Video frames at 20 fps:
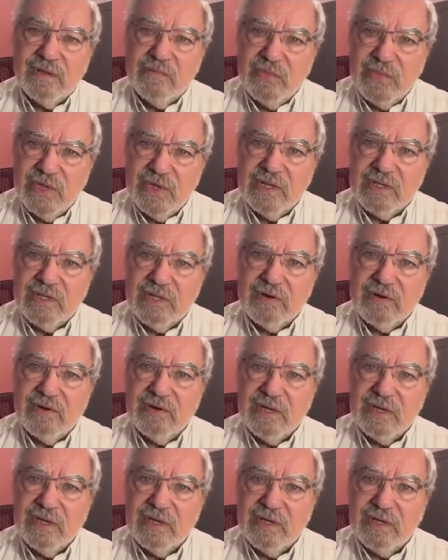
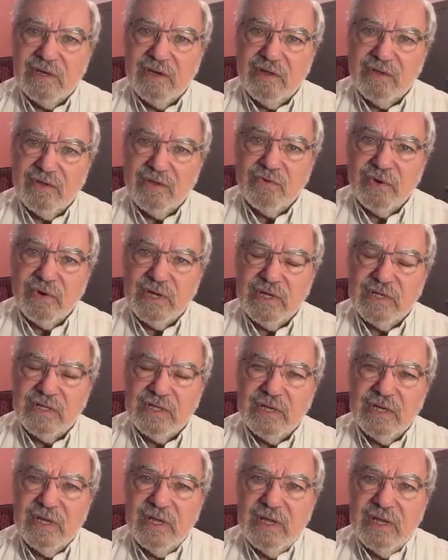militarily, and in other
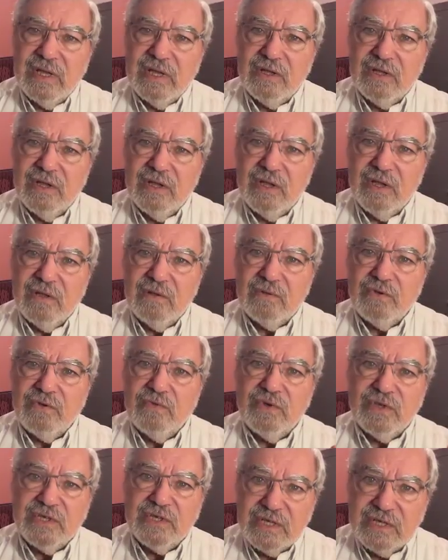ways to
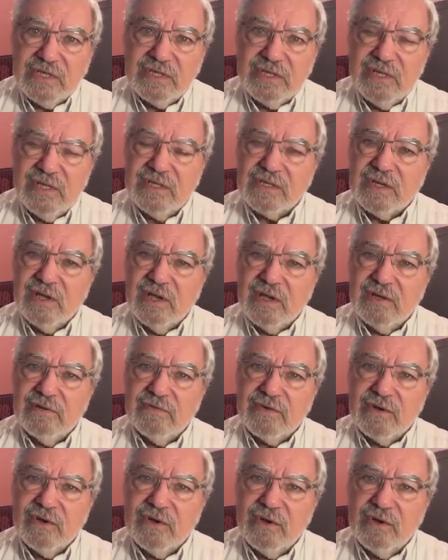resist this kind
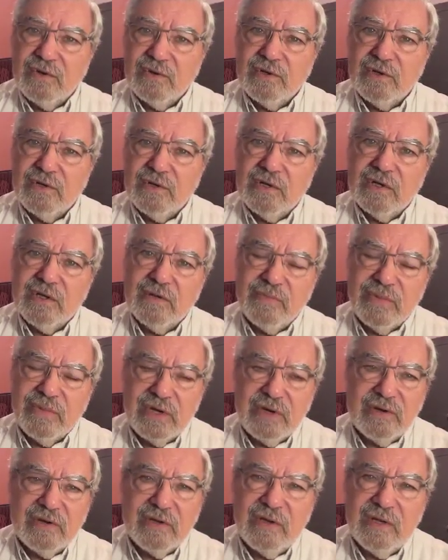of colonial
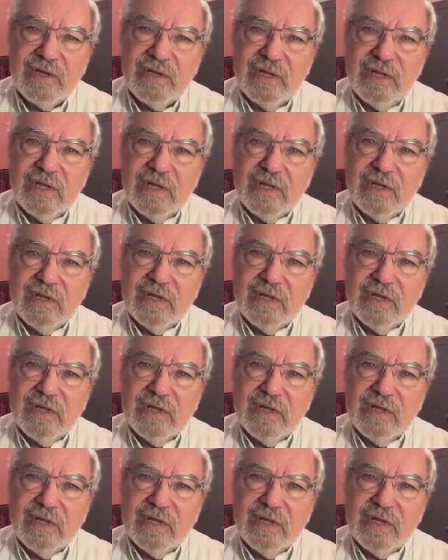imperial